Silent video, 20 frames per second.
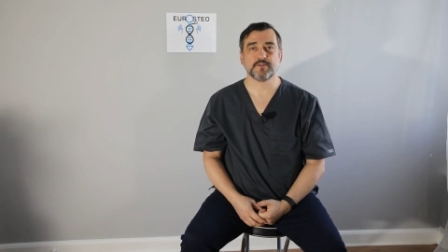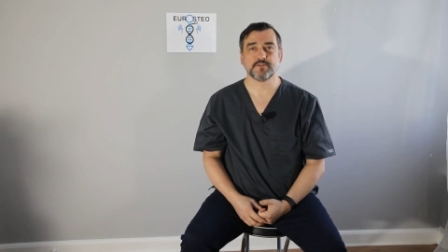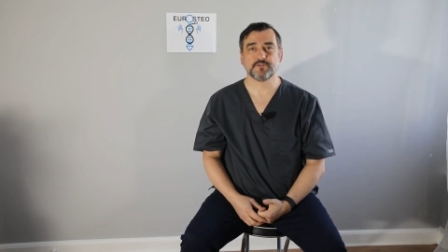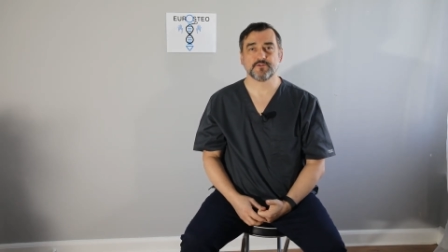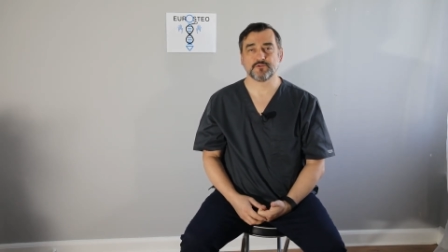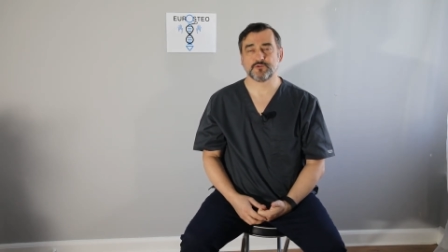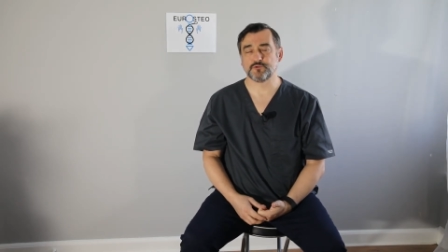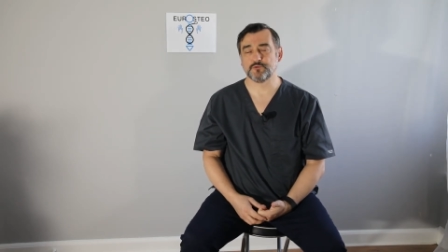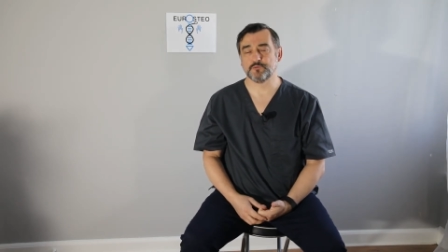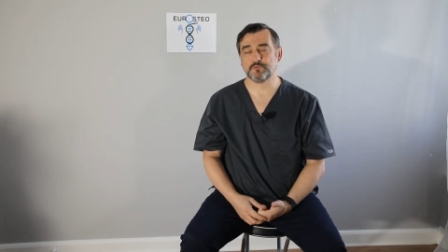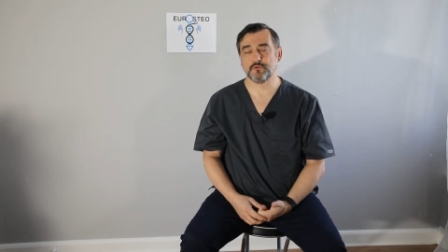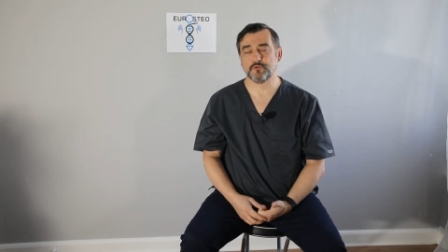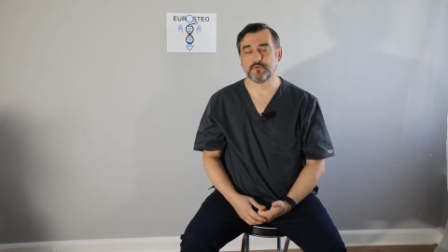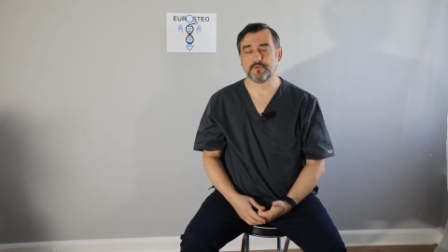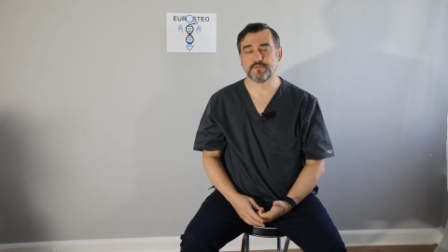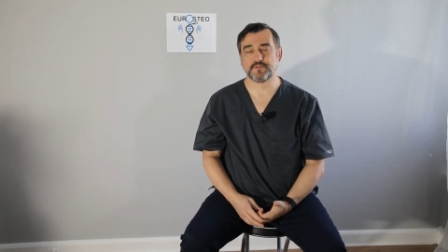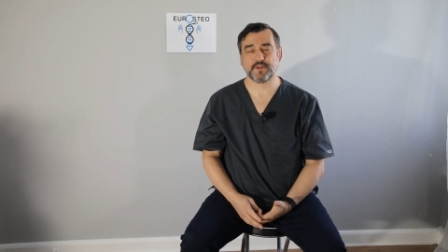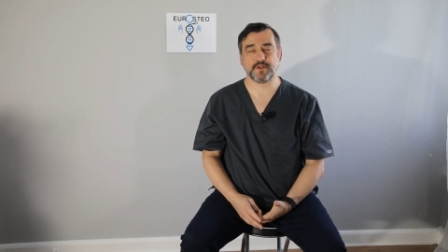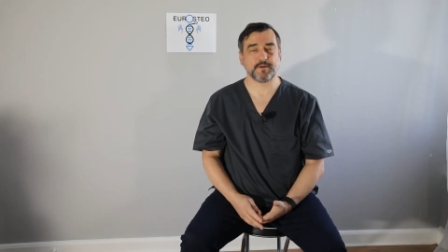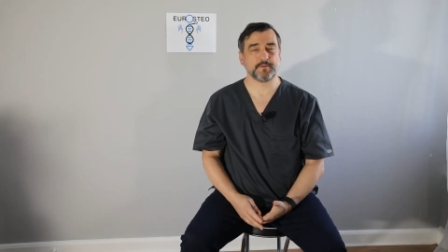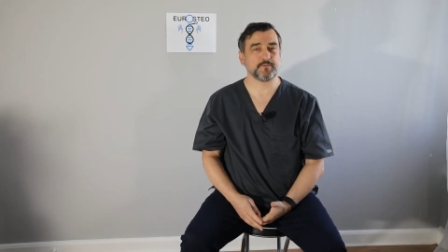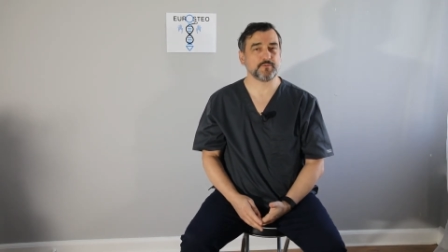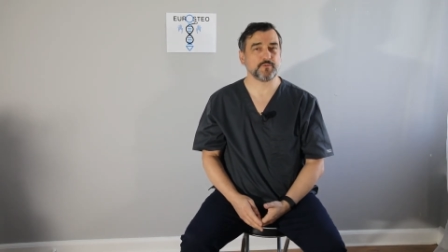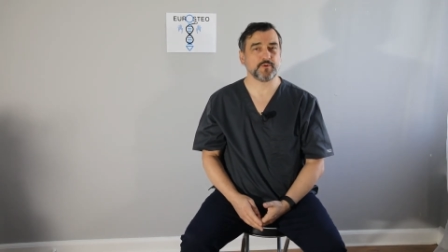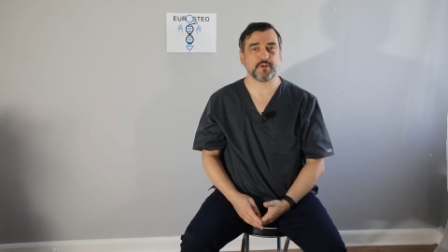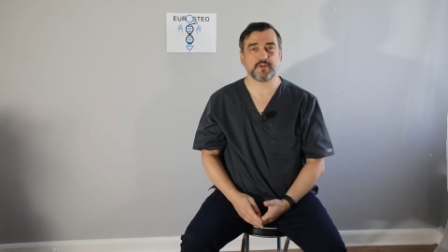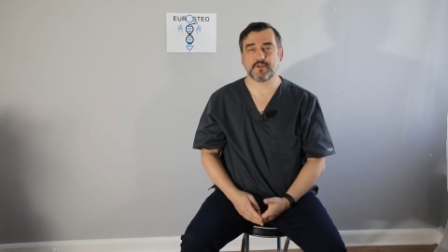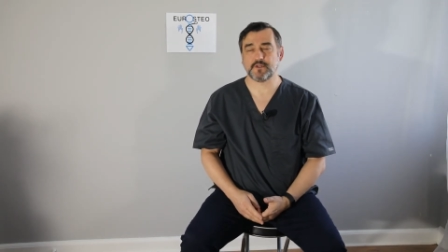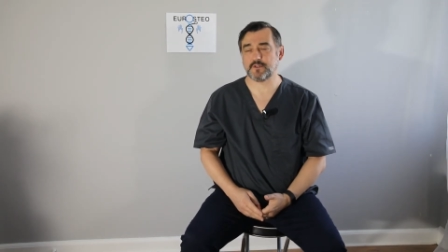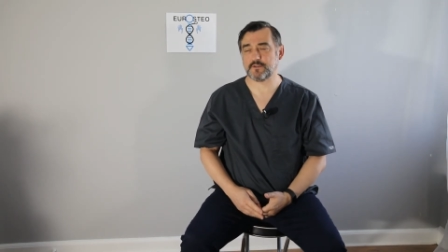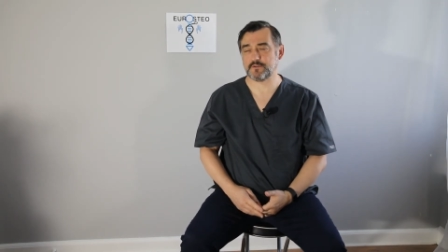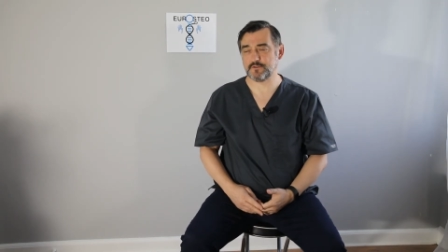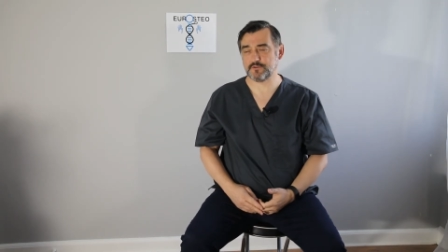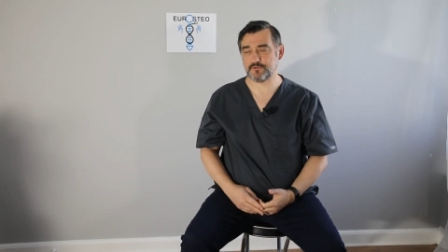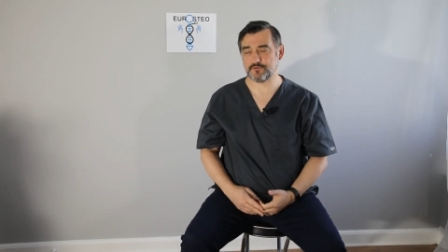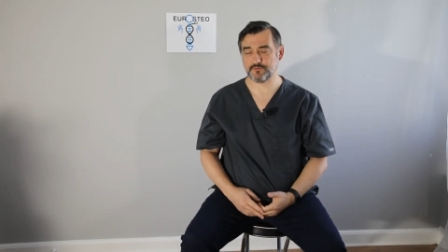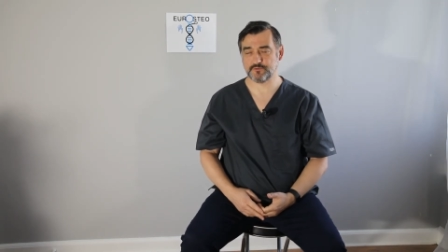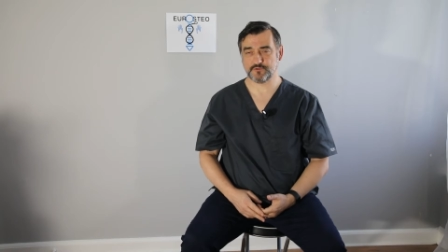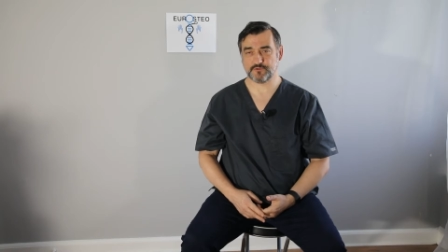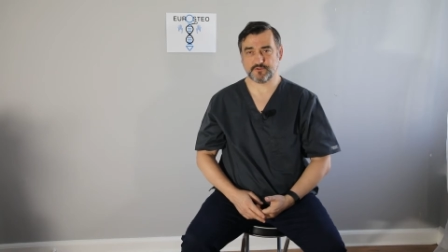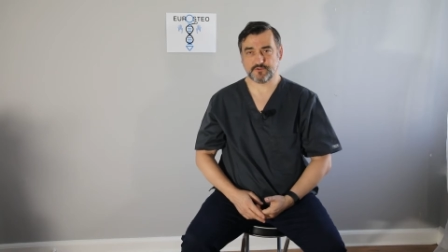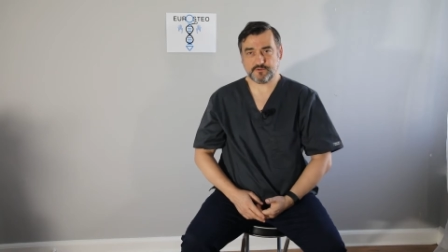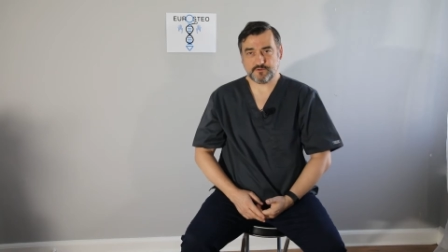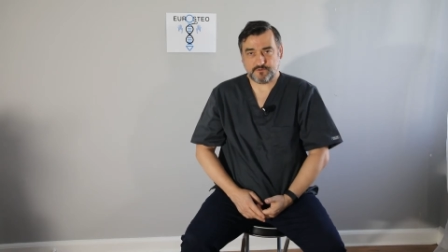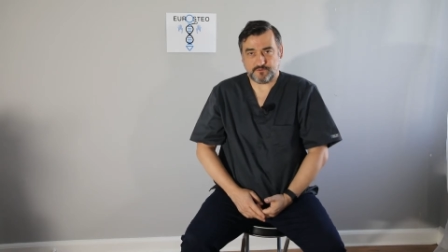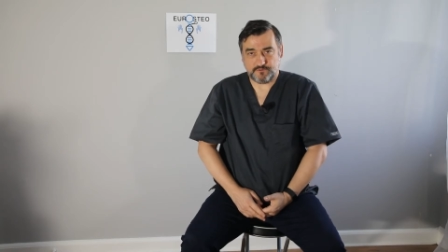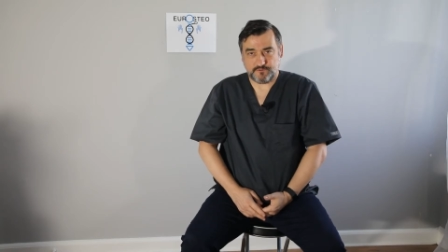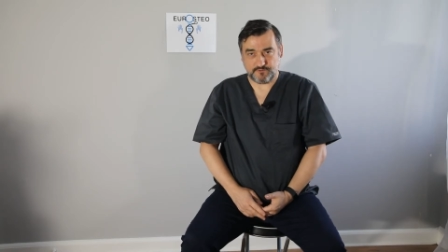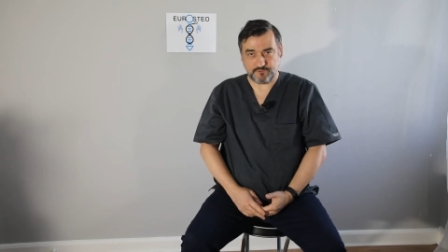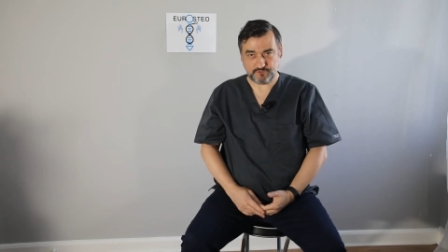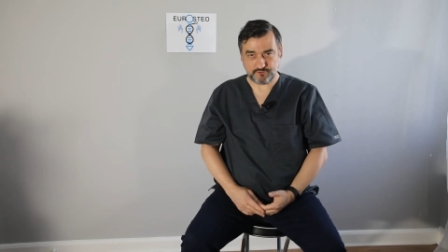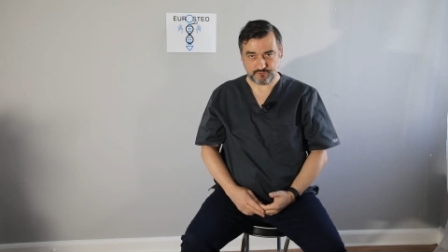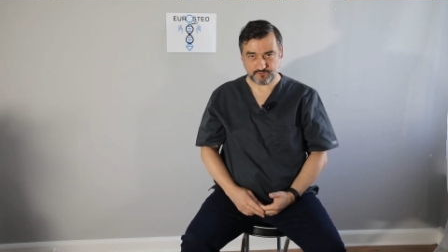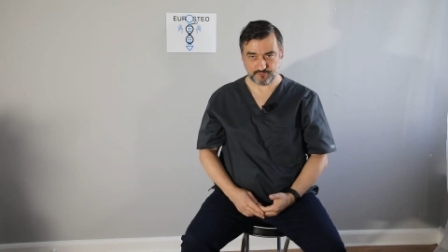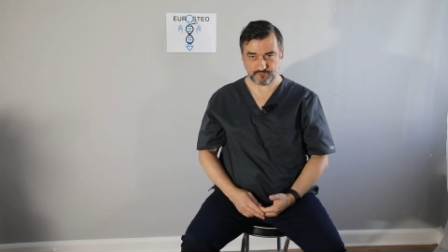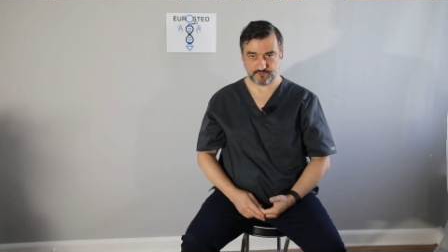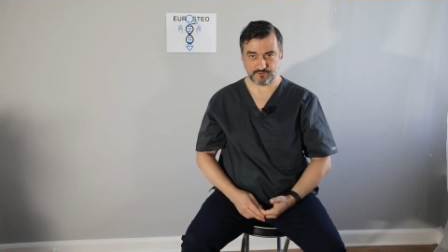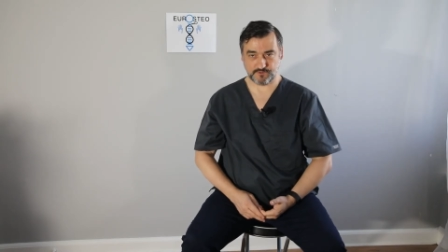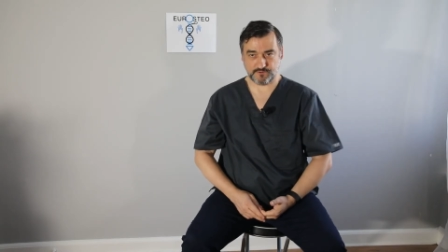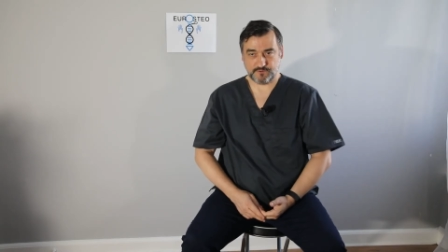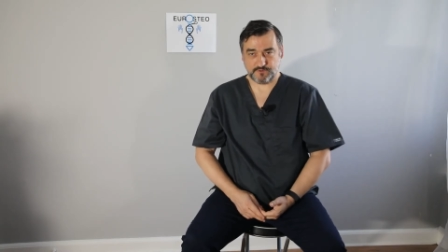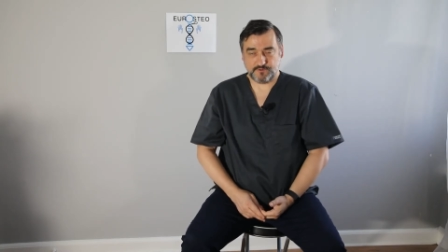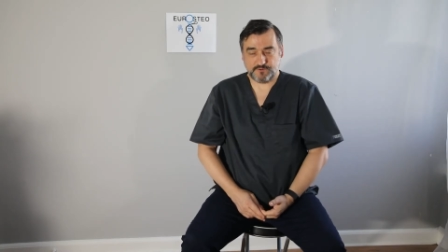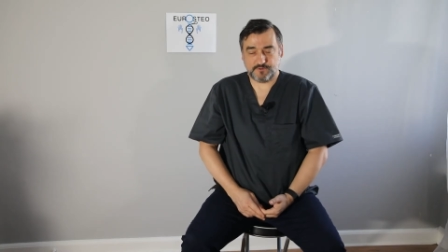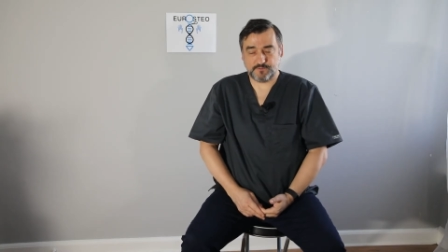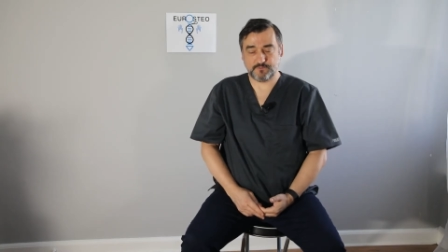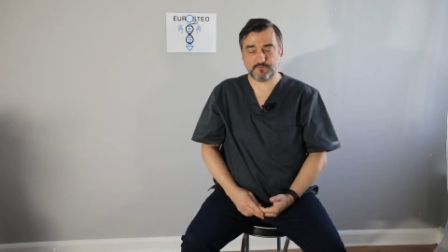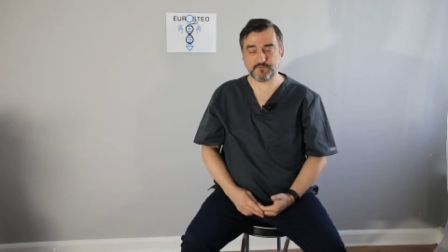So to move them, we can use the shoulders,